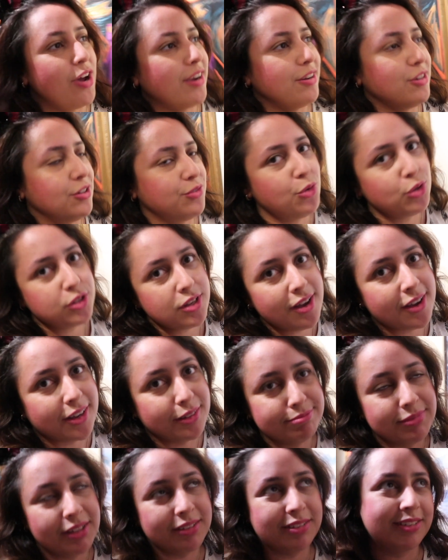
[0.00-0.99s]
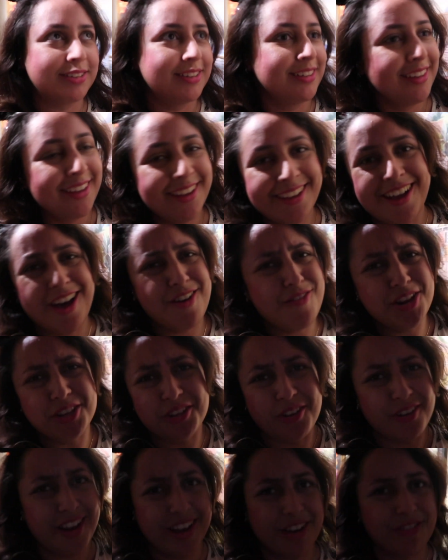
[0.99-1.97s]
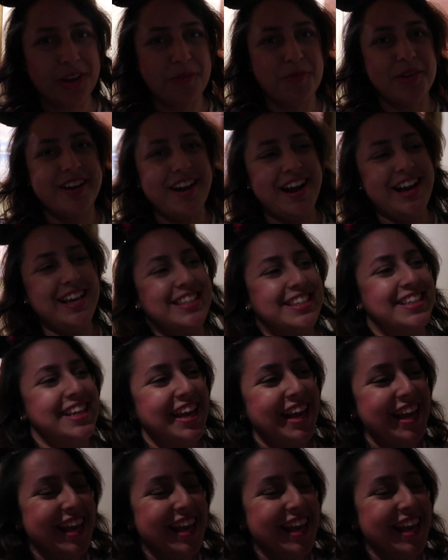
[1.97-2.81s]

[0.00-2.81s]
dragon of all time. I really don't like Figment guys,